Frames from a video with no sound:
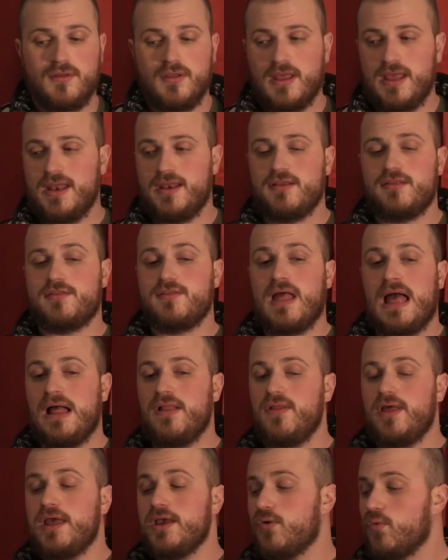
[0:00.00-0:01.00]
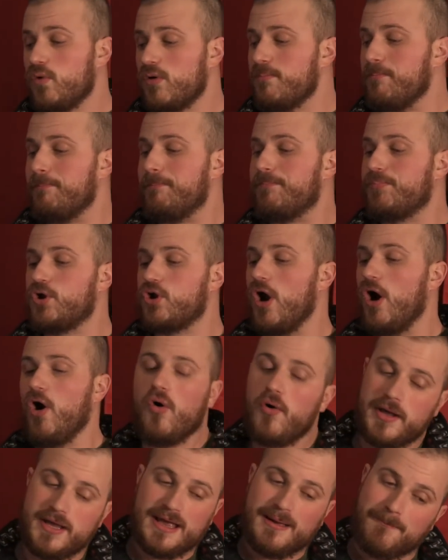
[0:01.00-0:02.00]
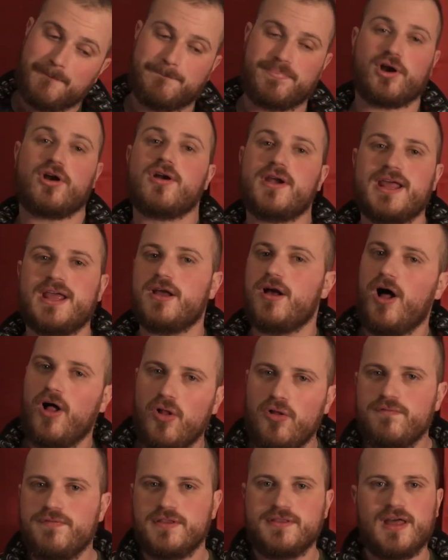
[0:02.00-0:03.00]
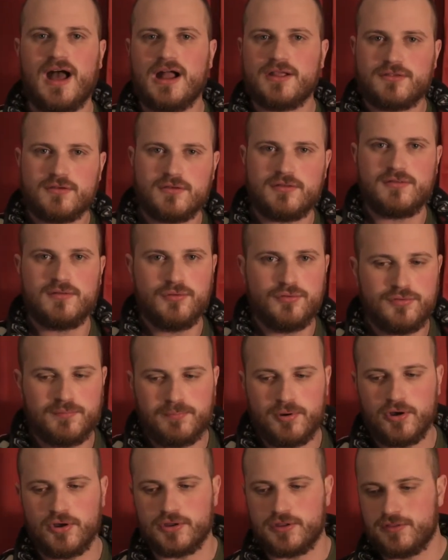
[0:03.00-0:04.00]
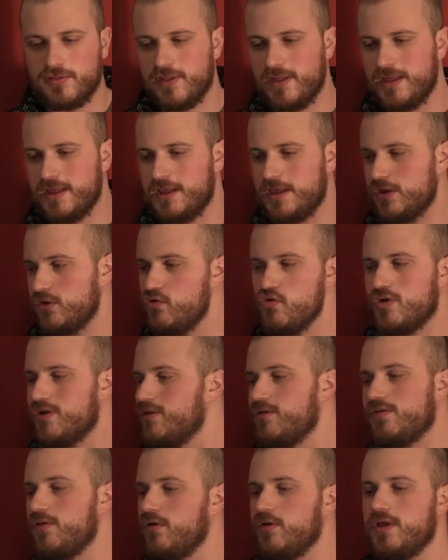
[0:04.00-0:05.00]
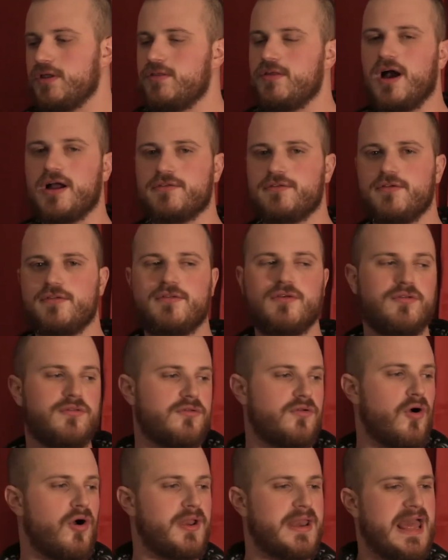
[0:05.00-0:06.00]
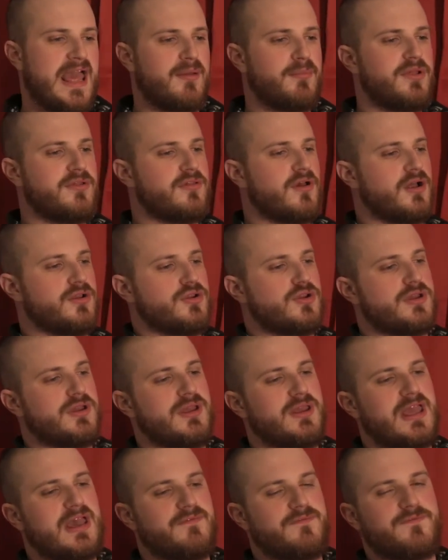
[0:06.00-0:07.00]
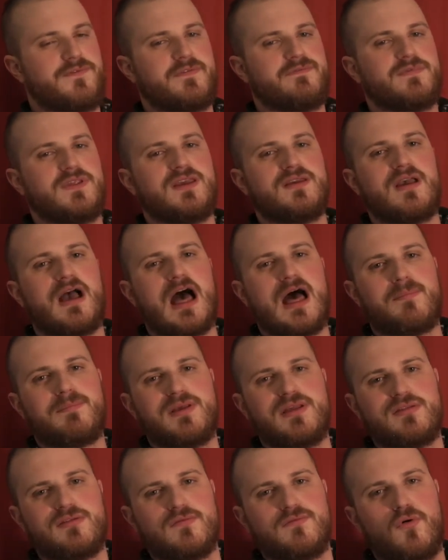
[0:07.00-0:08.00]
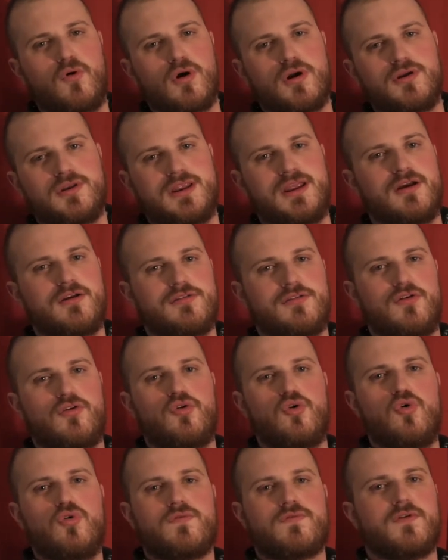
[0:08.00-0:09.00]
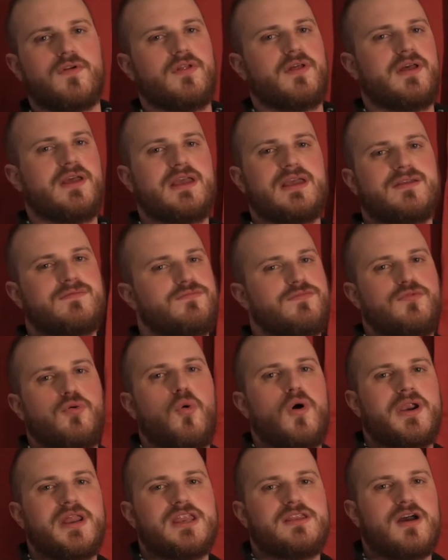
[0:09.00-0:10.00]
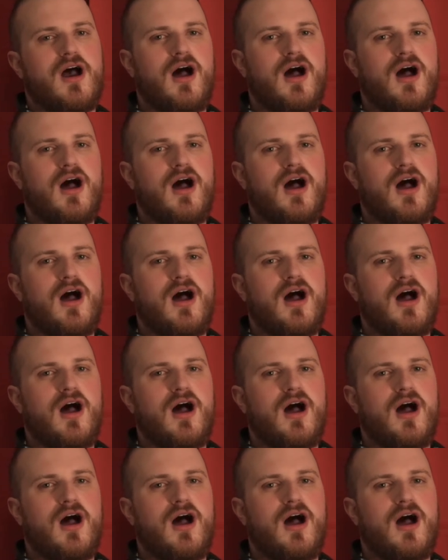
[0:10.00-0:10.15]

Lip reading: And it's not like we're going and burning all of the Dr. Seuss books. Like, you can still get Dr. Seuss. Go on Amazon. You can get 50 copies of Horton Hears a Who for like $20.